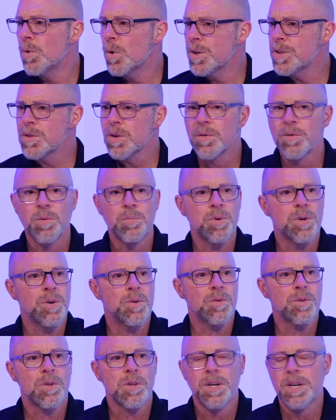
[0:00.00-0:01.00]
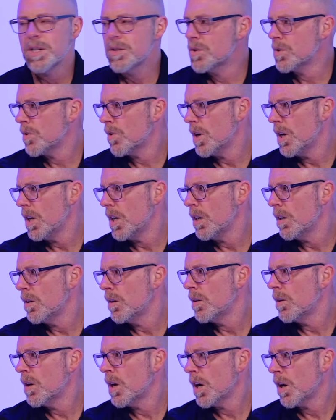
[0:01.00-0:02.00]
Voiceover booth, client screening,
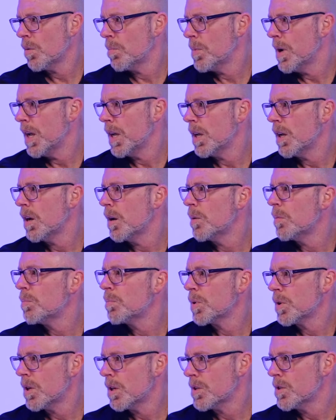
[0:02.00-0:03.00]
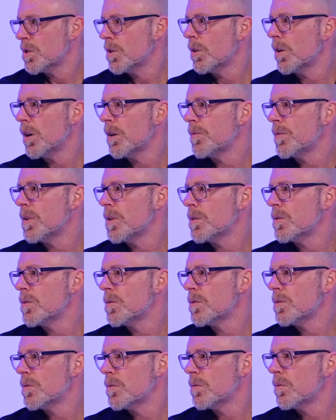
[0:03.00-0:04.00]
hair and makeup, production
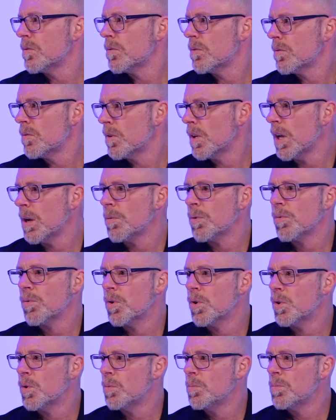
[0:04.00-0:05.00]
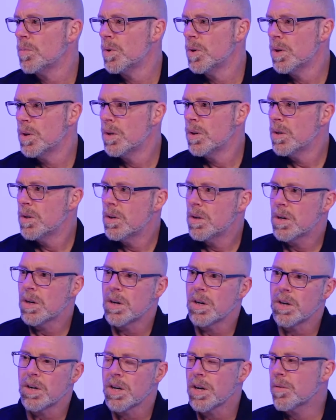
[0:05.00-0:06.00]
office, camera room,
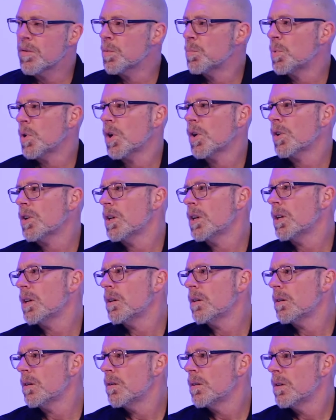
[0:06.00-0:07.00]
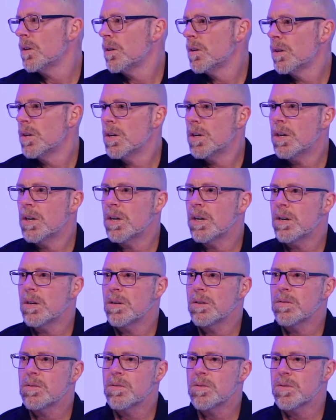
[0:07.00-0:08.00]
covered parking,
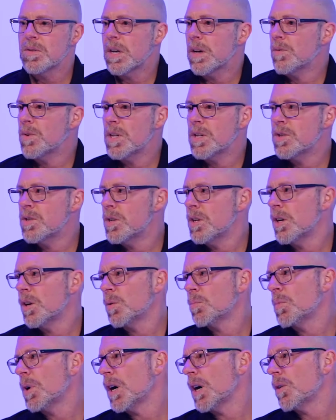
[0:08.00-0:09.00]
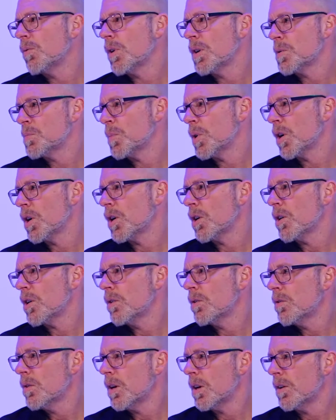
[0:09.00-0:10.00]
sound engineered by Russ Berger
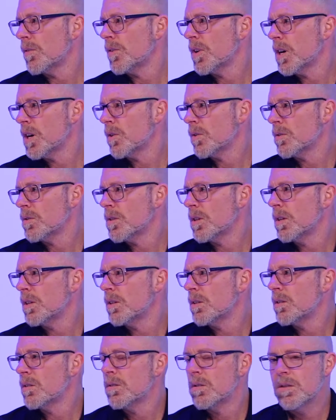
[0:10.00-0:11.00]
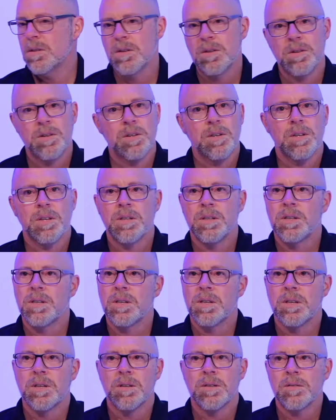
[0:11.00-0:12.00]
out of Carrollton, and
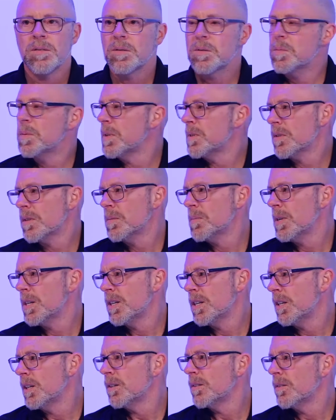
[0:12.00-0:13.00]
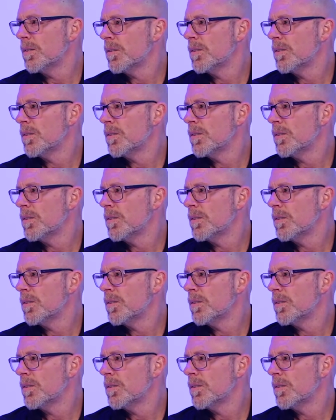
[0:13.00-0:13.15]
that's basically about it.